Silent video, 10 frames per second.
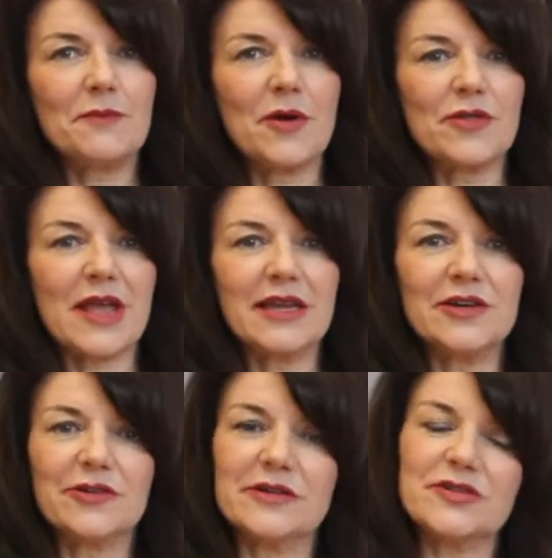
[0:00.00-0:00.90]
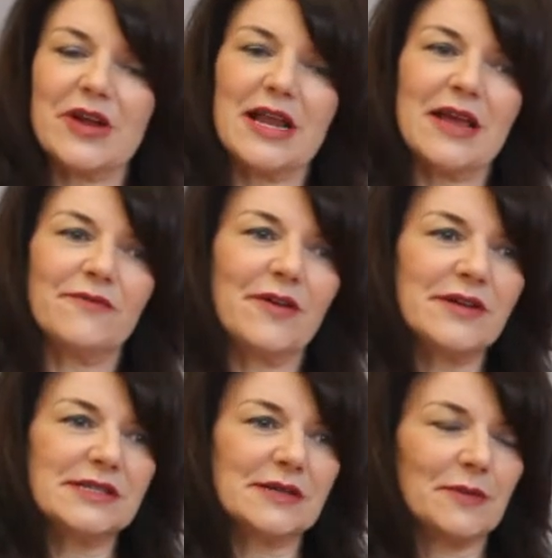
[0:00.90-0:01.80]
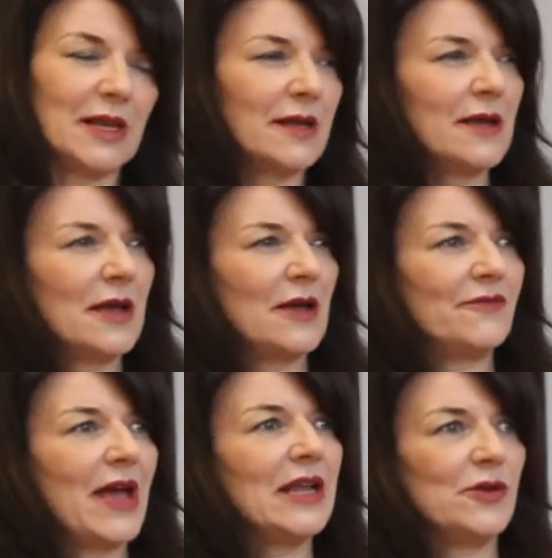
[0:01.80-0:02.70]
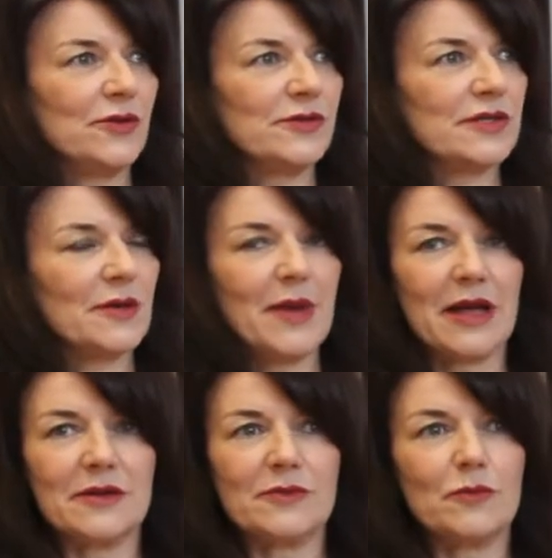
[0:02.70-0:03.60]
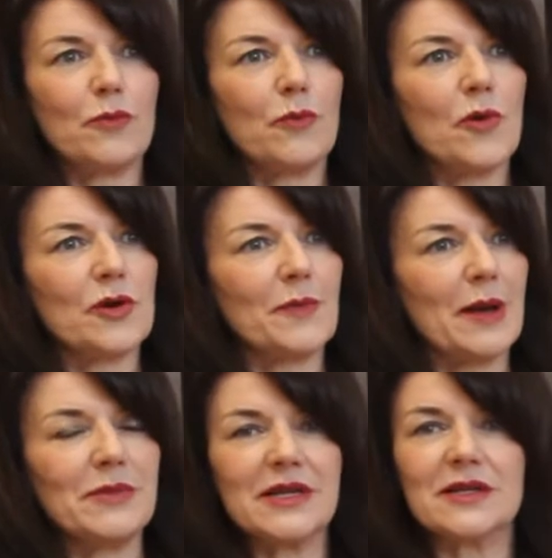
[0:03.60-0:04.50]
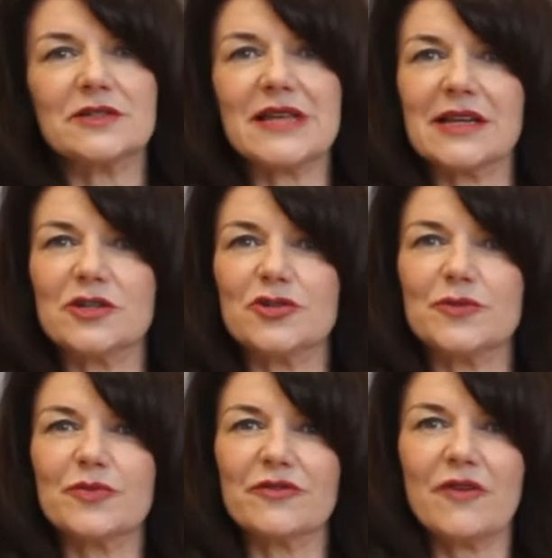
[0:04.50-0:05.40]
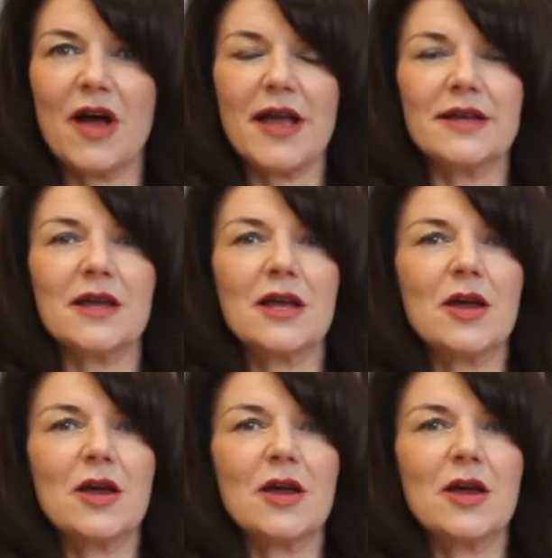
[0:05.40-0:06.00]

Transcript: Both Canada and Australia have very similar values about what a public sector should provide,